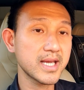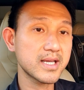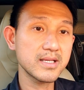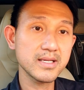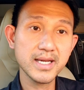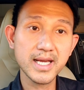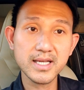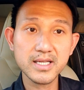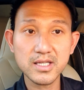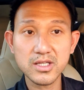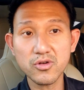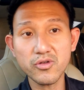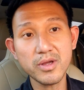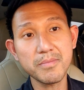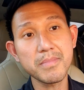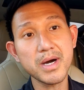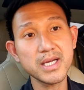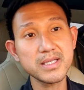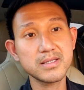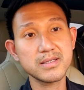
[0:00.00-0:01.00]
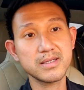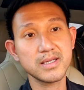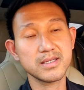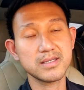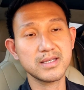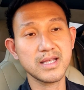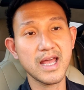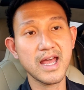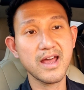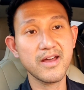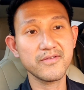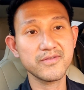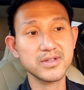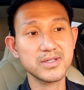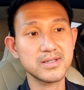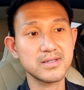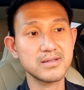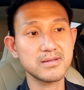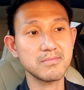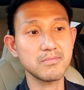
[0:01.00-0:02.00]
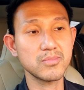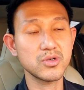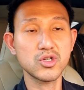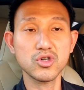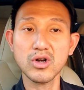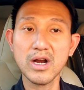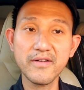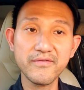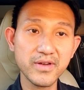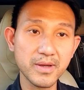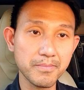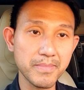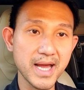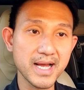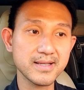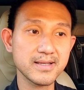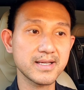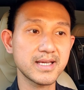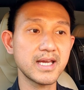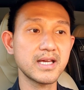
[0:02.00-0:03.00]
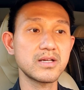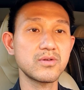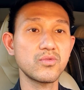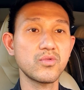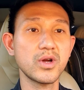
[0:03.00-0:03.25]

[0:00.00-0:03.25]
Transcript: the next 3 months just to have traffic back again,